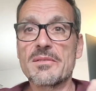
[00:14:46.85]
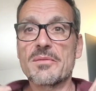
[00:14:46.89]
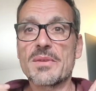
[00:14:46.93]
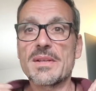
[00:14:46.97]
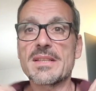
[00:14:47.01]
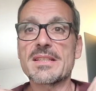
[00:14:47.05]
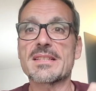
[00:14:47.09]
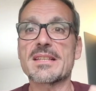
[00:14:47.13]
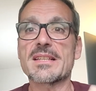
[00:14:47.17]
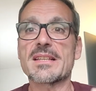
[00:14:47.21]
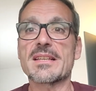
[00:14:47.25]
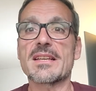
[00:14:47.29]

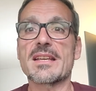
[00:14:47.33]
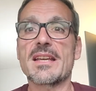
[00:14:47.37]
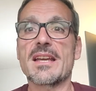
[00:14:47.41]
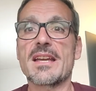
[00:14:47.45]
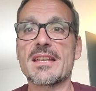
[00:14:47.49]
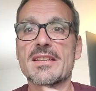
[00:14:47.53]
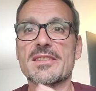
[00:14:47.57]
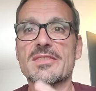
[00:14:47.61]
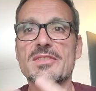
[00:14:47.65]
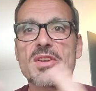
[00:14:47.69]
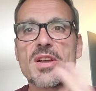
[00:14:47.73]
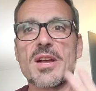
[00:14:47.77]
Once
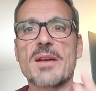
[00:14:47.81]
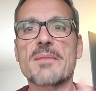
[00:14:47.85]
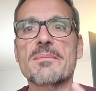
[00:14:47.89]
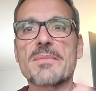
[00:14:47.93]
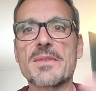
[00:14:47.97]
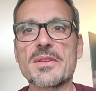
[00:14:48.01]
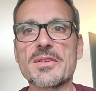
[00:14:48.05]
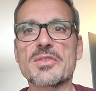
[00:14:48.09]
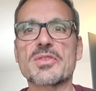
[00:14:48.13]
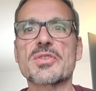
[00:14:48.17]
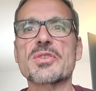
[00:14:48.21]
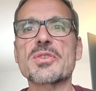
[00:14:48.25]
I
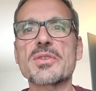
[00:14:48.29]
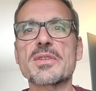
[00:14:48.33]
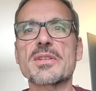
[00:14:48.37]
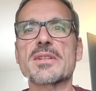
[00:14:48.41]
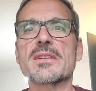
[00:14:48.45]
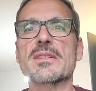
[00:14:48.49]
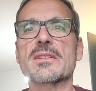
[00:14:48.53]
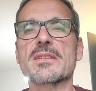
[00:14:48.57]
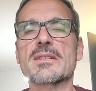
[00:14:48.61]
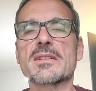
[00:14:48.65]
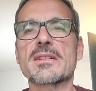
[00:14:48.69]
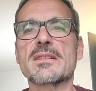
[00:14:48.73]
stop the
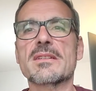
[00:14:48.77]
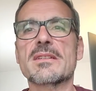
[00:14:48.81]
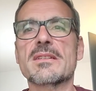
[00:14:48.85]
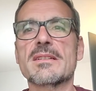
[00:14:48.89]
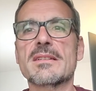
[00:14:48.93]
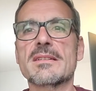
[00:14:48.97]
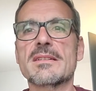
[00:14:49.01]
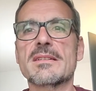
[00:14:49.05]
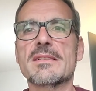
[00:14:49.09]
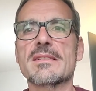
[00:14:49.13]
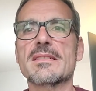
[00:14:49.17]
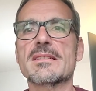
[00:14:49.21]
sugar,
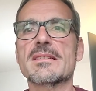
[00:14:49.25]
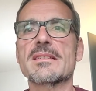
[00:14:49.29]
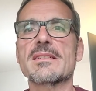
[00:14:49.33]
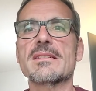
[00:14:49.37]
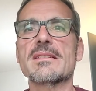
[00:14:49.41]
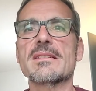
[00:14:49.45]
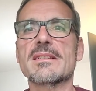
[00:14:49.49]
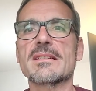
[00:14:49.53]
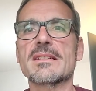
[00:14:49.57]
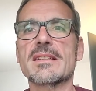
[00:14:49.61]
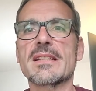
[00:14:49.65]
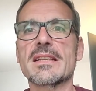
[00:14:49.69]

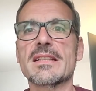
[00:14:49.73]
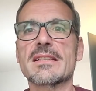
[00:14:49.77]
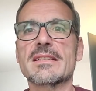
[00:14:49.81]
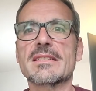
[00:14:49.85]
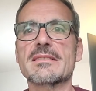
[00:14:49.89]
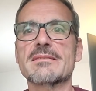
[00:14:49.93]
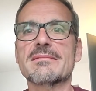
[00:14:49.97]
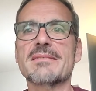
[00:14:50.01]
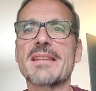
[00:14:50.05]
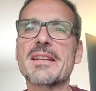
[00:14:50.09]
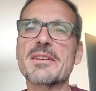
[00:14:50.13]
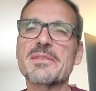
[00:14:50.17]

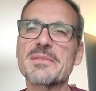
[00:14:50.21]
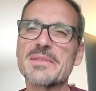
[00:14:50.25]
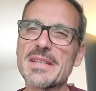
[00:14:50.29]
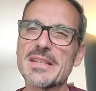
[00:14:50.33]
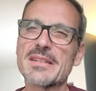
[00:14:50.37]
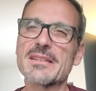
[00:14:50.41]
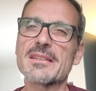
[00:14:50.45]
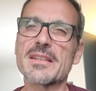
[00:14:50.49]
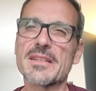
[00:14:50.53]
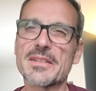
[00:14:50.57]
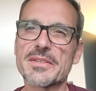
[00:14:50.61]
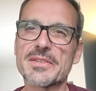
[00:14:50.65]
like, I don't
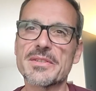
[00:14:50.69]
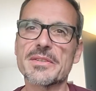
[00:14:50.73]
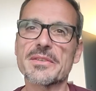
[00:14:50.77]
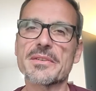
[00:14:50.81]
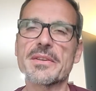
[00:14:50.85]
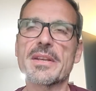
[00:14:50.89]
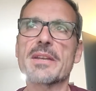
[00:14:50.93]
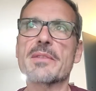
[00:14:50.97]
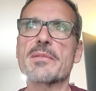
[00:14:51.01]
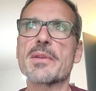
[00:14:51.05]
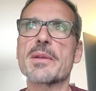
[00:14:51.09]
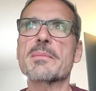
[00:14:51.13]
eat a lot of
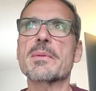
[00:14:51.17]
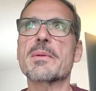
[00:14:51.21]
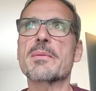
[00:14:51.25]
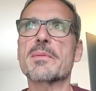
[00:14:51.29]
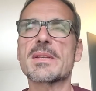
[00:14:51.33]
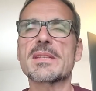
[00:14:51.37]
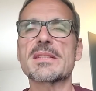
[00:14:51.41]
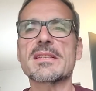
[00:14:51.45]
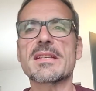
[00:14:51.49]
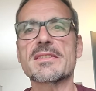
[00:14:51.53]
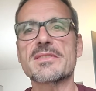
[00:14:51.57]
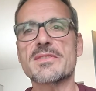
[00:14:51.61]
sugar anyway, but
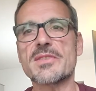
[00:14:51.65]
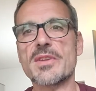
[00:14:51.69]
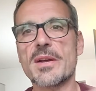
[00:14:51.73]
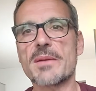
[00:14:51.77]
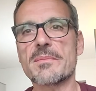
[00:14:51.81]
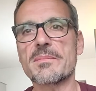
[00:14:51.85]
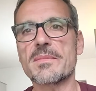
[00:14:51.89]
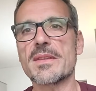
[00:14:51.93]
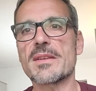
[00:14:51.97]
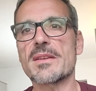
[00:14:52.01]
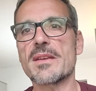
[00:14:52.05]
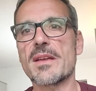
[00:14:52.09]
once I
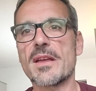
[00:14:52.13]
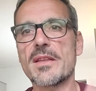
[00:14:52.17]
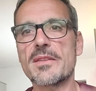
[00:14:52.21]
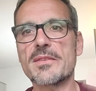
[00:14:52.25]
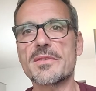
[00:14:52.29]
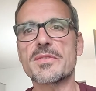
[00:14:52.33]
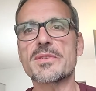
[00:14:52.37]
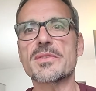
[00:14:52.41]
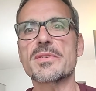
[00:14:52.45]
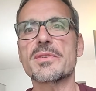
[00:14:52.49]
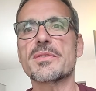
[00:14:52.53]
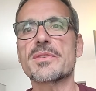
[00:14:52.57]
stop the
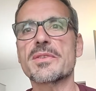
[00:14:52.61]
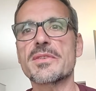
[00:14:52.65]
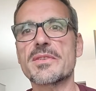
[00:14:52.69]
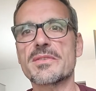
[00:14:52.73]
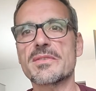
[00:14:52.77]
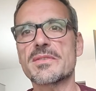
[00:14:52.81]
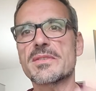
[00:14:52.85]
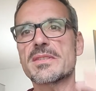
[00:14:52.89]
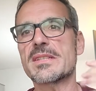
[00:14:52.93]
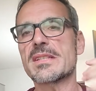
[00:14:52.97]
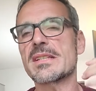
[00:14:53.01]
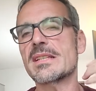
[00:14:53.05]
other
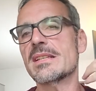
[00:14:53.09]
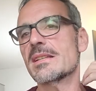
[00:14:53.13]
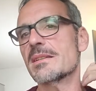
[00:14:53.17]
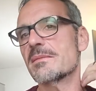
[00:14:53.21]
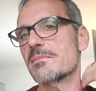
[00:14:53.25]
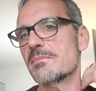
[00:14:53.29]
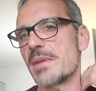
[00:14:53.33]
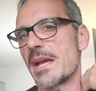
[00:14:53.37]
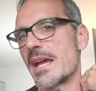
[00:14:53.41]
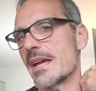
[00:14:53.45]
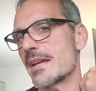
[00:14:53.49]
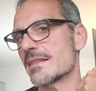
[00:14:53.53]
sugars in
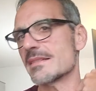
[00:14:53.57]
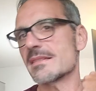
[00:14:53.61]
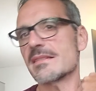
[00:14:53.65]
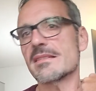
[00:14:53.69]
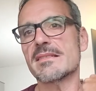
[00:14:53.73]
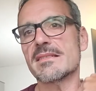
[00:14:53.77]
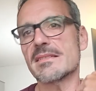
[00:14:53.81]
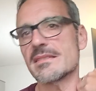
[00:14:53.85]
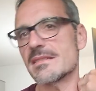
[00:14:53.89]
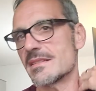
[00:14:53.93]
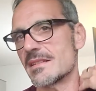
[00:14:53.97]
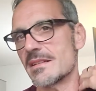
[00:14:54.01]
the
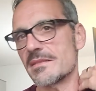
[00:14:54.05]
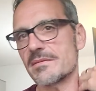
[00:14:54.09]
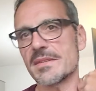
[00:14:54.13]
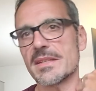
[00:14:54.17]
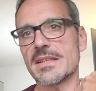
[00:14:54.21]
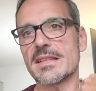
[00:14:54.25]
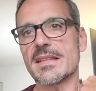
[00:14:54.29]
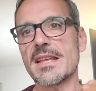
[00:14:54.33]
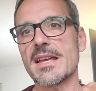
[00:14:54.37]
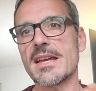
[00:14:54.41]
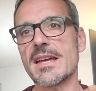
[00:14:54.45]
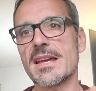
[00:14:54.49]
pastas and stuff
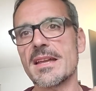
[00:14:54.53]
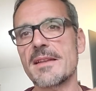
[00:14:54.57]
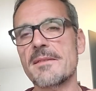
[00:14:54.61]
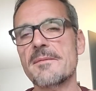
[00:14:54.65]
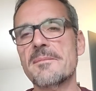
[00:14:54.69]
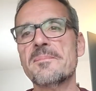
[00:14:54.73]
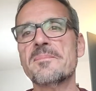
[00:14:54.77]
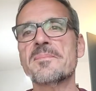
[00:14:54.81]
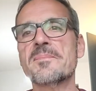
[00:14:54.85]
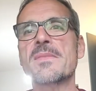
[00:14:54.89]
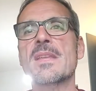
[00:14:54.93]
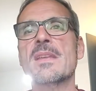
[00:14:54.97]
like
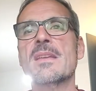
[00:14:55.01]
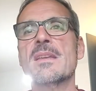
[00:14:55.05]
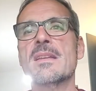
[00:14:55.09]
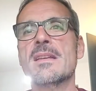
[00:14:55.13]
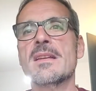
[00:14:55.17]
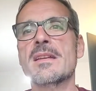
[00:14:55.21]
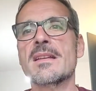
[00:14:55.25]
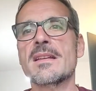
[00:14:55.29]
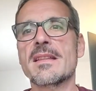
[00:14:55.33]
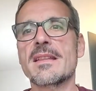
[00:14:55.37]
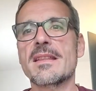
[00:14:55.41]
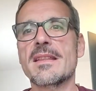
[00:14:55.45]
that,
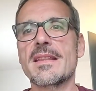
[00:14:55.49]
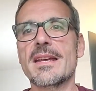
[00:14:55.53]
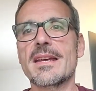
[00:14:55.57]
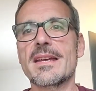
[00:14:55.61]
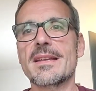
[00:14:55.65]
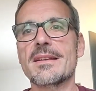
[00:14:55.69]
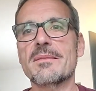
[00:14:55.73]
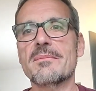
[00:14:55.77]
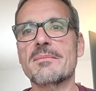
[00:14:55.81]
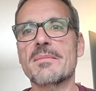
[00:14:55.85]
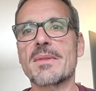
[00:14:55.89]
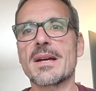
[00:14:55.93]

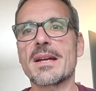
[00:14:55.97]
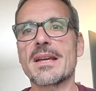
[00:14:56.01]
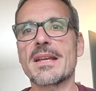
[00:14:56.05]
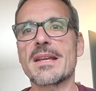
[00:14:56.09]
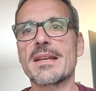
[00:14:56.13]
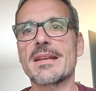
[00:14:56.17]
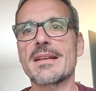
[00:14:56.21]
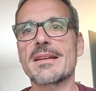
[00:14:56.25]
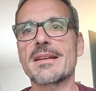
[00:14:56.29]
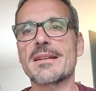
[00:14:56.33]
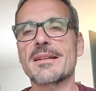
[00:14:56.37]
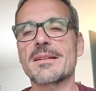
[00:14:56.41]
then
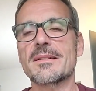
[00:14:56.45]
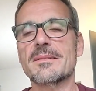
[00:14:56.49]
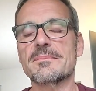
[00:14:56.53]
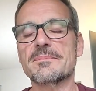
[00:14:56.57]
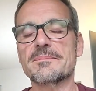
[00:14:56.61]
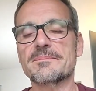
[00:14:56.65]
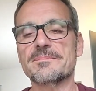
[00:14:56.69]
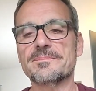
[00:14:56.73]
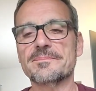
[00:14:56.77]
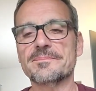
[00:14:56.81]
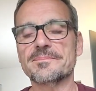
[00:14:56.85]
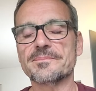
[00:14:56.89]
my
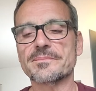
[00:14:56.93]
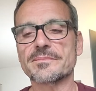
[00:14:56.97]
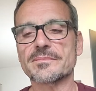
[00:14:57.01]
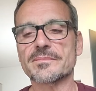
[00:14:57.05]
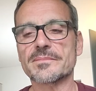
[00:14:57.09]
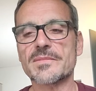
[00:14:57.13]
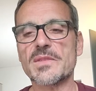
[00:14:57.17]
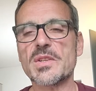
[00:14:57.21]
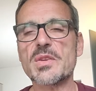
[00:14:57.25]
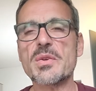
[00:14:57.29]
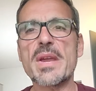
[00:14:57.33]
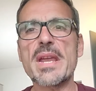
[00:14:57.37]

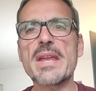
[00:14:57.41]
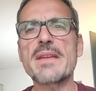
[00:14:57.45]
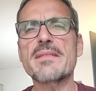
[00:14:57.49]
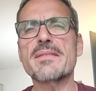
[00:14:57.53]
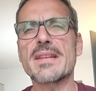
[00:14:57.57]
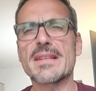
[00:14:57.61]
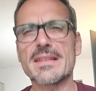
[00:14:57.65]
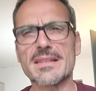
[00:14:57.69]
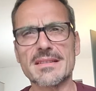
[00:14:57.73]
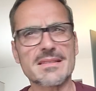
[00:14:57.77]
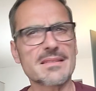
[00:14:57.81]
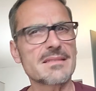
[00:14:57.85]

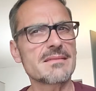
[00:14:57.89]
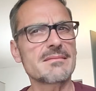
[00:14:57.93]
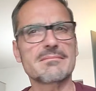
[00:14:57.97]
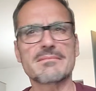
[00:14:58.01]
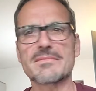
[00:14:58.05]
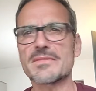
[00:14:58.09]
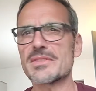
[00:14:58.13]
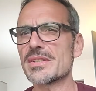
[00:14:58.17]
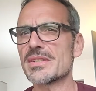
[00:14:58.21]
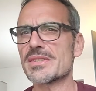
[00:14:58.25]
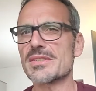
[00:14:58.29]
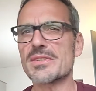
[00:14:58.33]
cravings
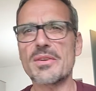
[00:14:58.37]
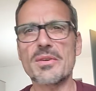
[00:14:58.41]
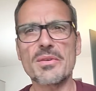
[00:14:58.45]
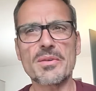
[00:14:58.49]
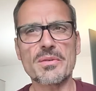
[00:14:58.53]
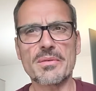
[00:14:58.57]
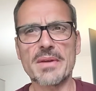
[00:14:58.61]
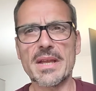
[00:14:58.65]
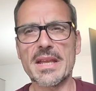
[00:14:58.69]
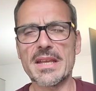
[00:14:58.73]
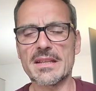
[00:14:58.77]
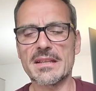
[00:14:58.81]
just go
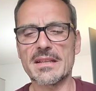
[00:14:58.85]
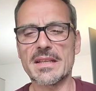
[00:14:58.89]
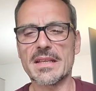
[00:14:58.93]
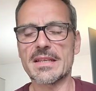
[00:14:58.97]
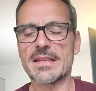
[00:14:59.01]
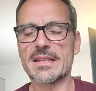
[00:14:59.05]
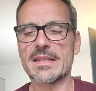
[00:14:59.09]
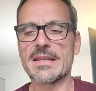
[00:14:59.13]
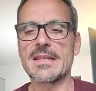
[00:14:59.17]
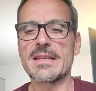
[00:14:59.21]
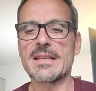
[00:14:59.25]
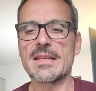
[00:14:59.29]
away,
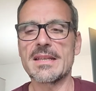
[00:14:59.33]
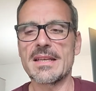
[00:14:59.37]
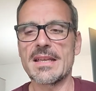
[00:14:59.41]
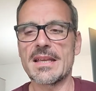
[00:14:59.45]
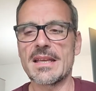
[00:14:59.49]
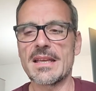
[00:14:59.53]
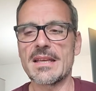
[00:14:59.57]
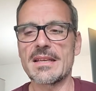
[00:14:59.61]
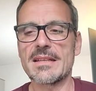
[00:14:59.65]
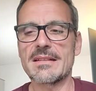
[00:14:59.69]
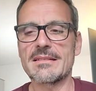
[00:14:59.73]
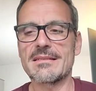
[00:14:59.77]
like,
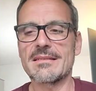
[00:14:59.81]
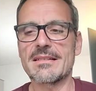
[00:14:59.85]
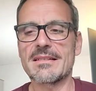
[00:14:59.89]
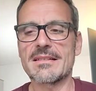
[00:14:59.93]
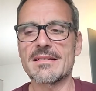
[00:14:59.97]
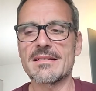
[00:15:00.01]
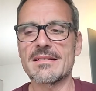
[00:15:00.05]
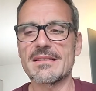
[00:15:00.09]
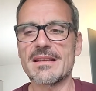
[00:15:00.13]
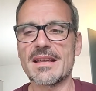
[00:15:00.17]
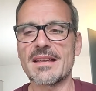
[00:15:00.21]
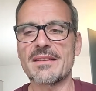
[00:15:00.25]

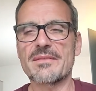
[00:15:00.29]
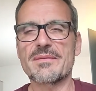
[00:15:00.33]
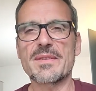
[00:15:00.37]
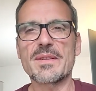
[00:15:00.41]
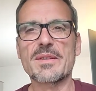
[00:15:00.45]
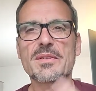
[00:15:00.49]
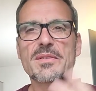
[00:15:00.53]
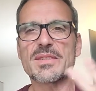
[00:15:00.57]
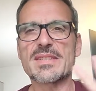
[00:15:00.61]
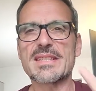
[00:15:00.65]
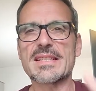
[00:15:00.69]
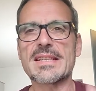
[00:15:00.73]
and I
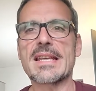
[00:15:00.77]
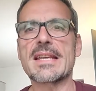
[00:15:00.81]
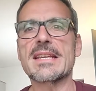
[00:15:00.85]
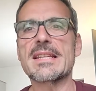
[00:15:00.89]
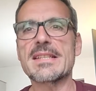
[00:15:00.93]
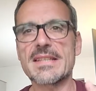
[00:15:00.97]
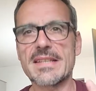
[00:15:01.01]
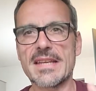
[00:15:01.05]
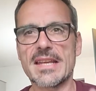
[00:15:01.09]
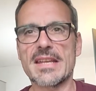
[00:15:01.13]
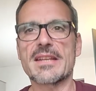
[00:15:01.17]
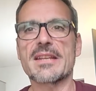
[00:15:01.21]
feel
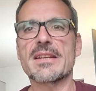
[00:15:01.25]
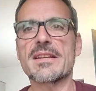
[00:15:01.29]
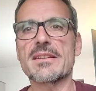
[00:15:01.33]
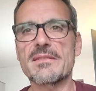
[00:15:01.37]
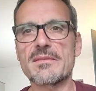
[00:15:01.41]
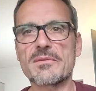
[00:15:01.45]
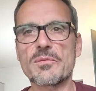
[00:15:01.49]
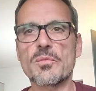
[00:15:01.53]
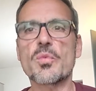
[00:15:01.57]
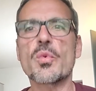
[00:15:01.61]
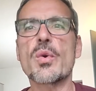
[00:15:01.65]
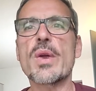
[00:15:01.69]
satiated
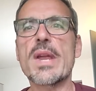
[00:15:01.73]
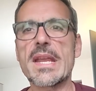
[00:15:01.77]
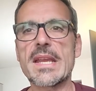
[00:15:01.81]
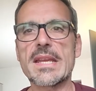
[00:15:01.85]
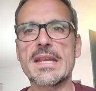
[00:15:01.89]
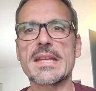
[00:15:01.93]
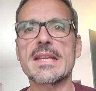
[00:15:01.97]
way